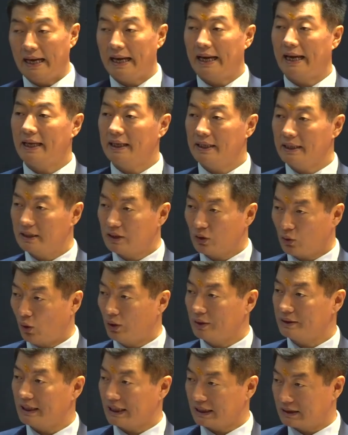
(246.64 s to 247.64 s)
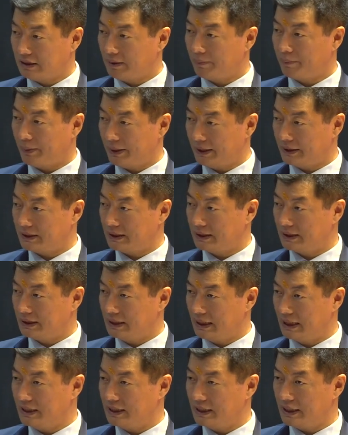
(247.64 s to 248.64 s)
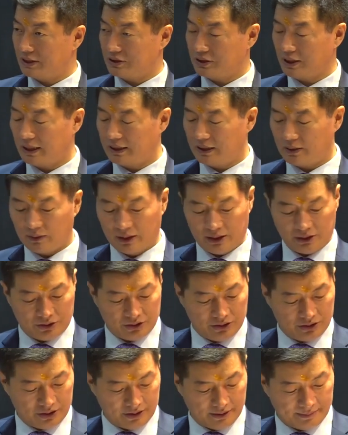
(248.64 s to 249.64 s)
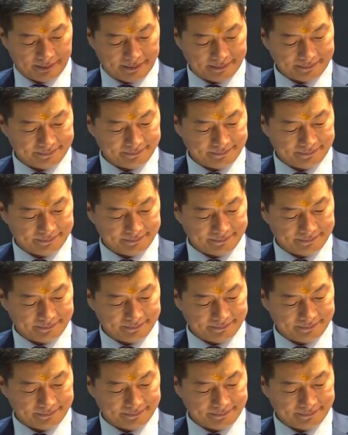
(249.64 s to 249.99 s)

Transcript: and in the context of present India-China relationship.